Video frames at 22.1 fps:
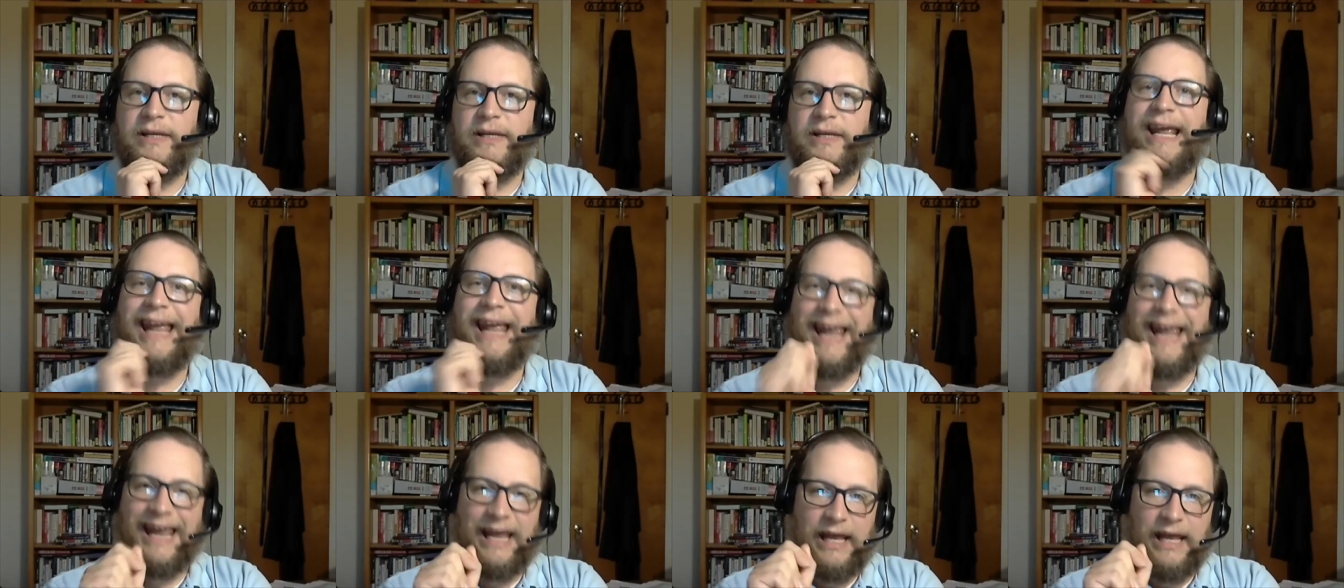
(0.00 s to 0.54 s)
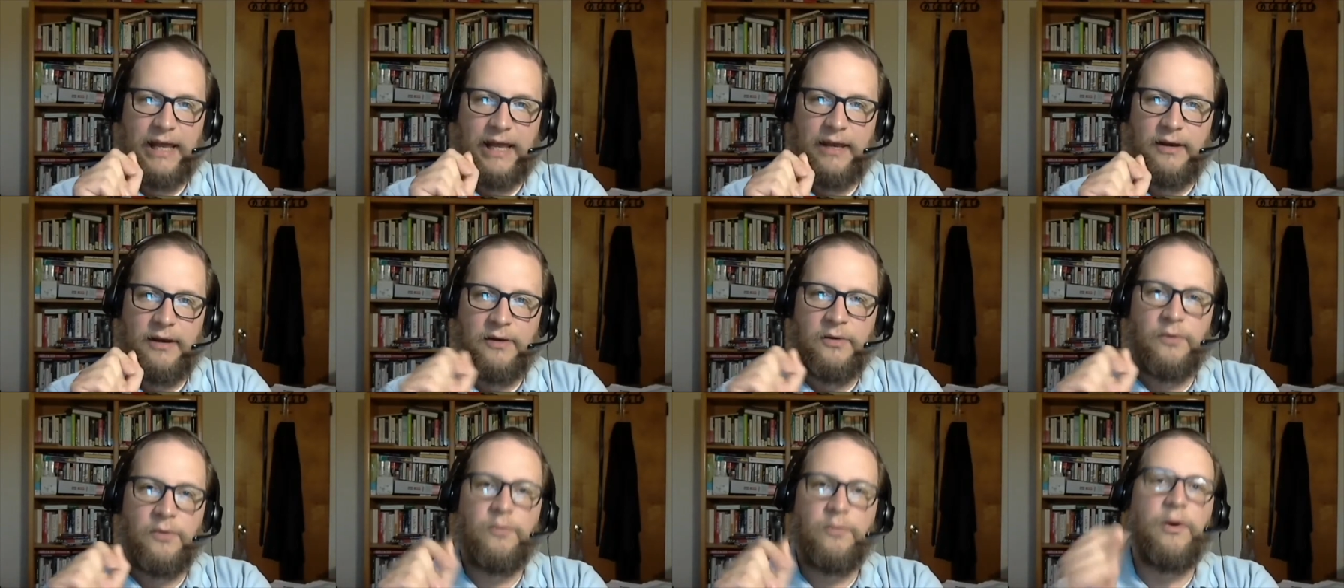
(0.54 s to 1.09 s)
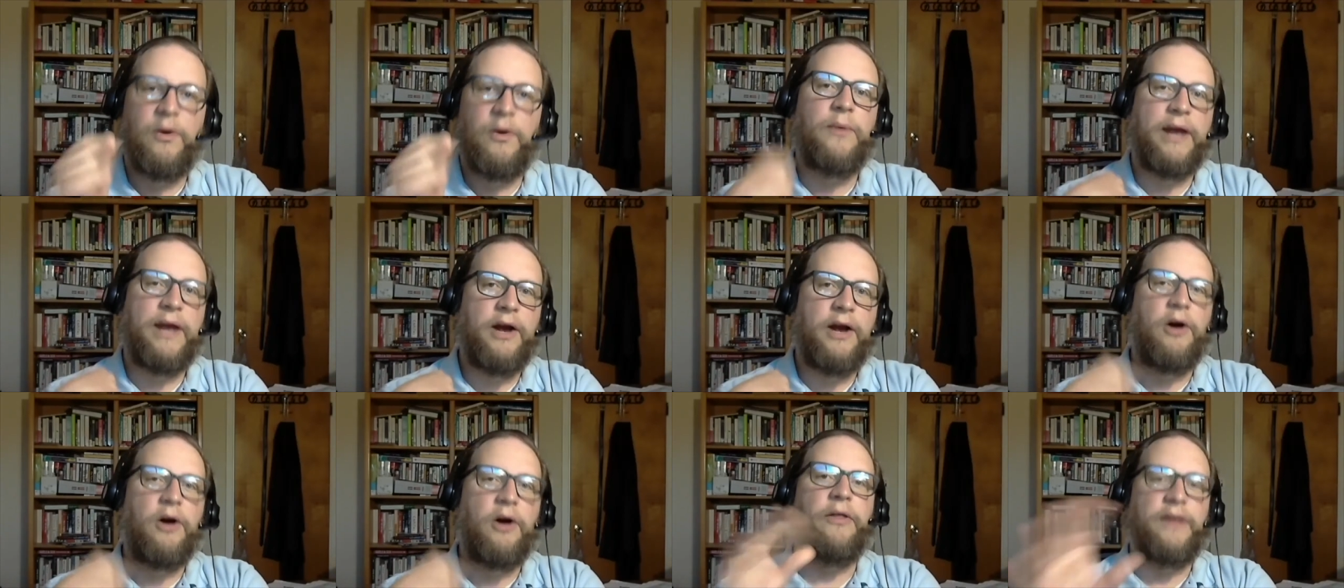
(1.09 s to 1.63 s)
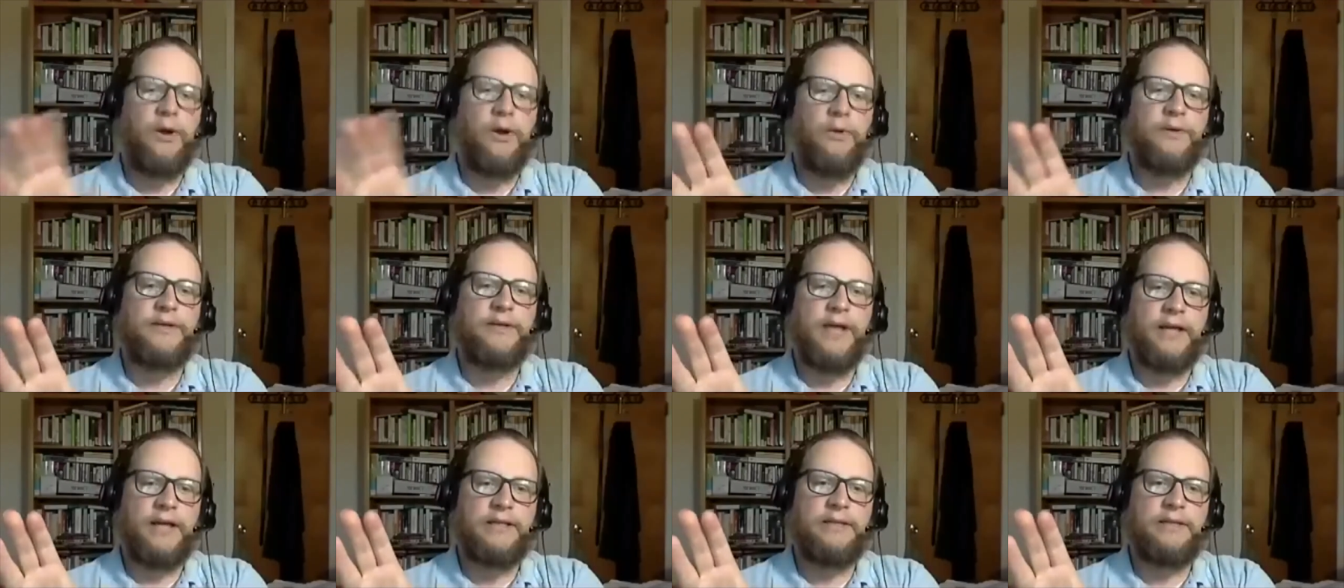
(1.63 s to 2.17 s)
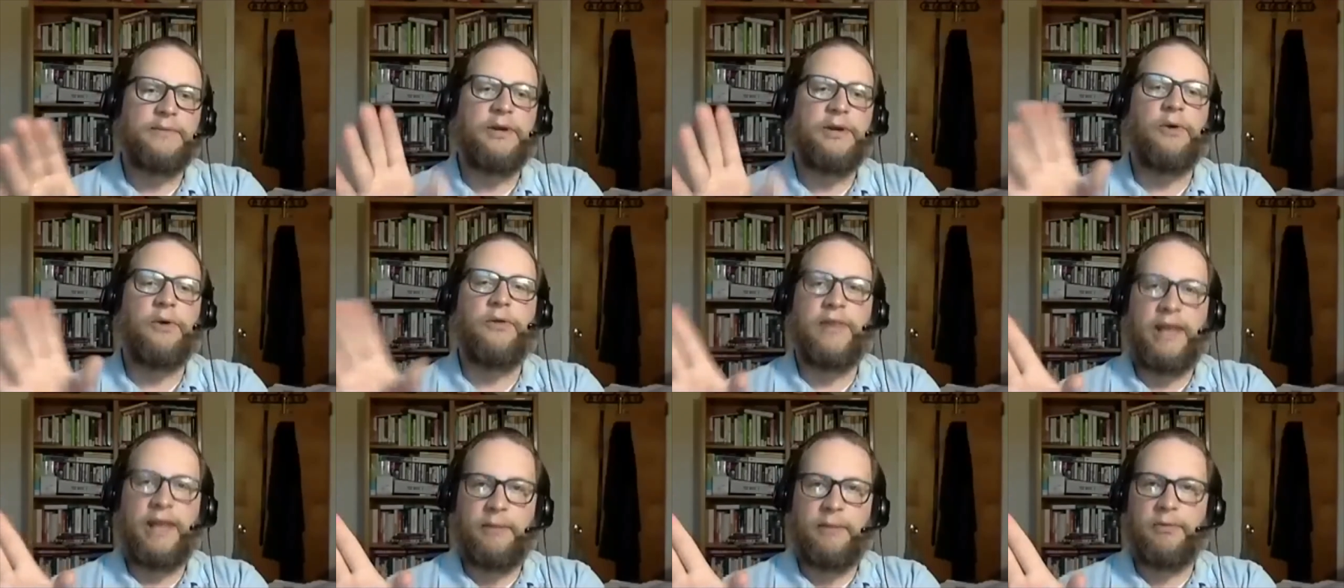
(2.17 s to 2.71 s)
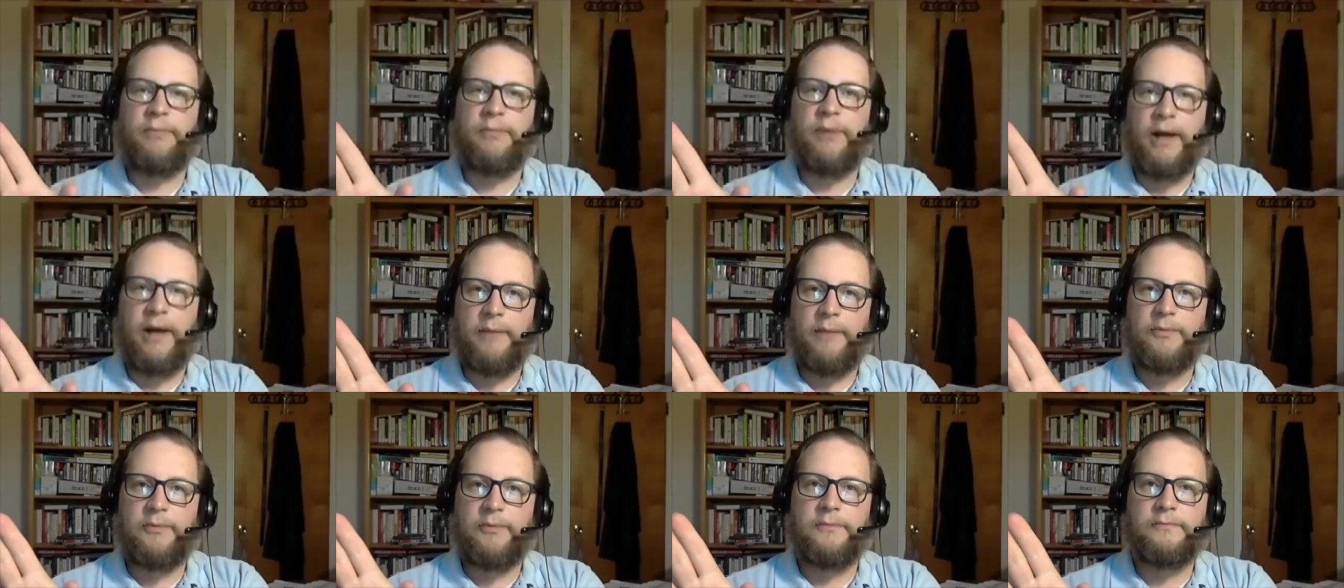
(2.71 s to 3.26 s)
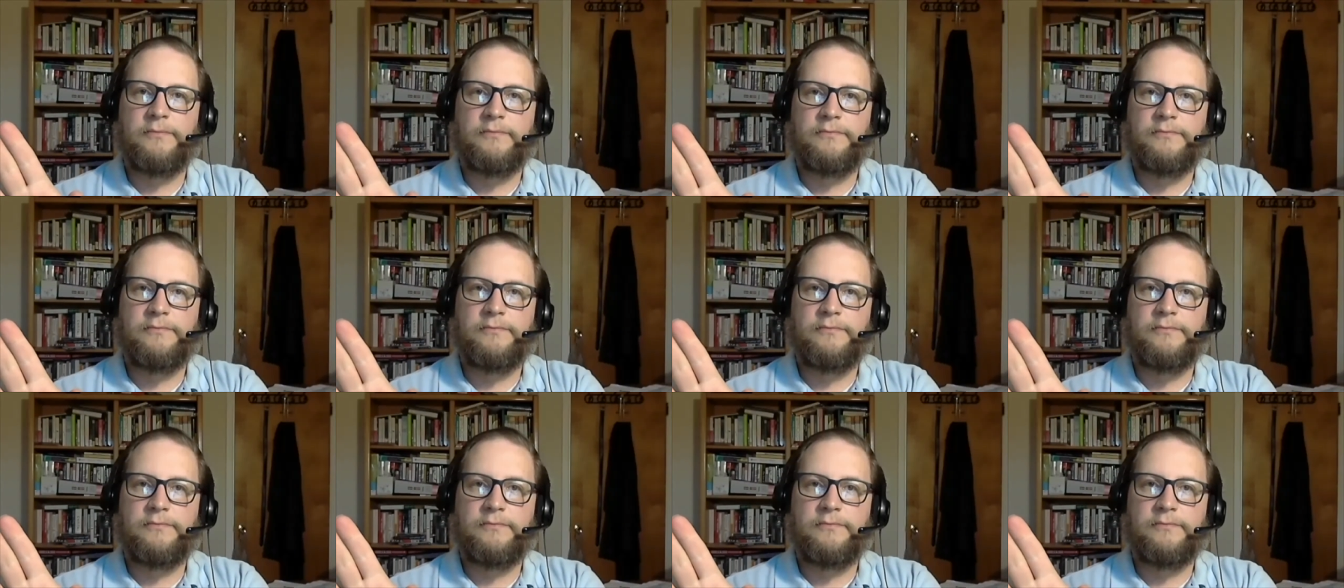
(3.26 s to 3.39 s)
in what we call the Old Testament or the Hebrew Bible.